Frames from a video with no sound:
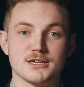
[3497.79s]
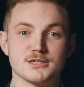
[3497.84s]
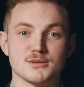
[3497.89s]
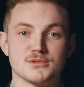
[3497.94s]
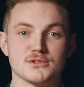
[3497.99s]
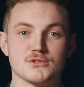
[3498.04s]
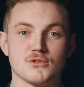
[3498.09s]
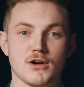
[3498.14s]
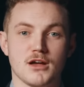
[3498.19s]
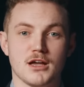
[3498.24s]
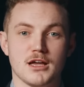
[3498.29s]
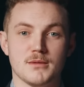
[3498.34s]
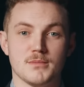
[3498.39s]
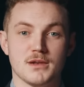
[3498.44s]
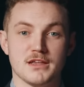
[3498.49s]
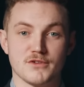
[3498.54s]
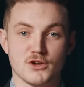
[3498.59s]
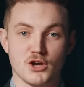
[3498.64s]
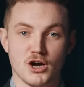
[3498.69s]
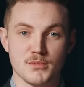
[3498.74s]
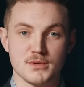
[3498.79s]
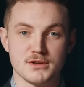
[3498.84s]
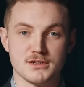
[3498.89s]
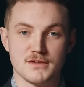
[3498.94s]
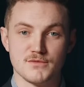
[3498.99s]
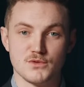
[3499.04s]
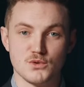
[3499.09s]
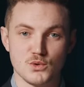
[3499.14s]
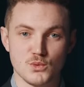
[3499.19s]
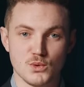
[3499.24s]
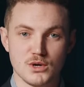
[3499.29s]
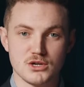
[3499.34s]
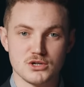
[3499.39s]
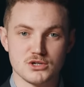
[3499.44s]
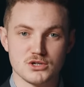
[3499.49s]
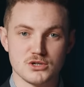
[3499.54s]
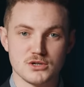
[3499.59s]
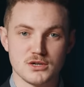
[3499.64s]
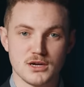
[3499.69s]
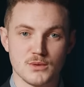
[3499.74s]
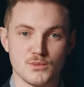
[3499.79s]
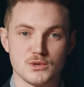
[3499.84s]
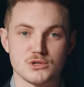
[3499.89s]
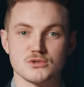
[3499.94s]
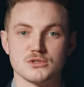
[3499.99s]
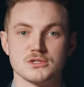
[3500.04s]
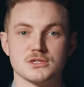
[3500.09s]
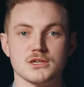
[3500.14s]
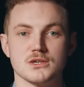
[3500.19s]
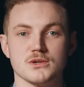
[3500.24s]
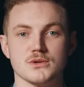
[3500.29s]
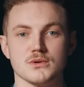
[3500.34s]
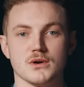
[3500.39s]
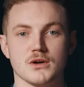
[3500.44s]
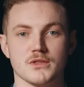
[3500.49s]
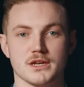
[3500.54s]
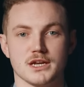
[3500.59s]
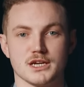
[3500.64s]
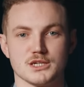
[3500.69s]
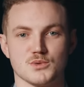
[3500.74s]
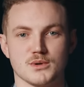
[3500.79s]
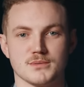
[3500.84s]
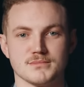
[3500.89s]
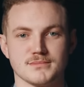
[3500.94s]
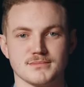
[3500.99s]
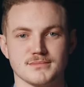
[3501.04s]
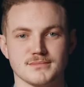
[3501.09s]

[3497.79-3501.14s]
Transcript: subscribe, leave a comment if you wish, and we shall see you on the next one.